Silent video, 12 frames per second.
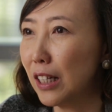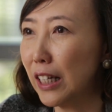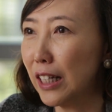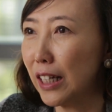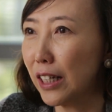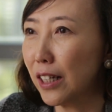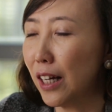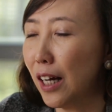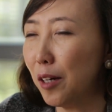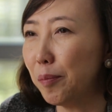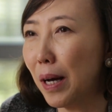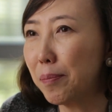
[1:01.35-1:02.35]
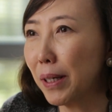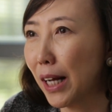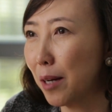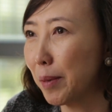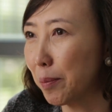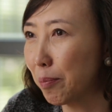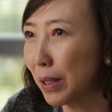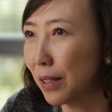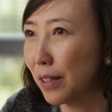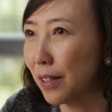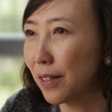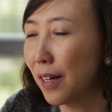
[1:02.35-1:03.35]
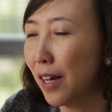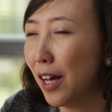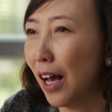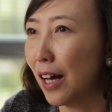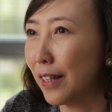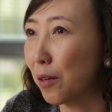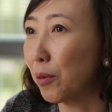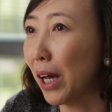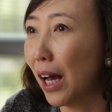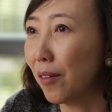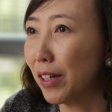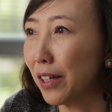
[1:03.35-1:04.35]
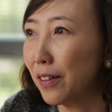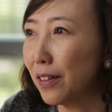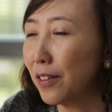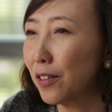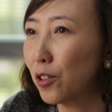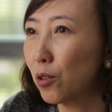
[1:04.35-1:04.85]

leading um, up and coming business uh, that we have in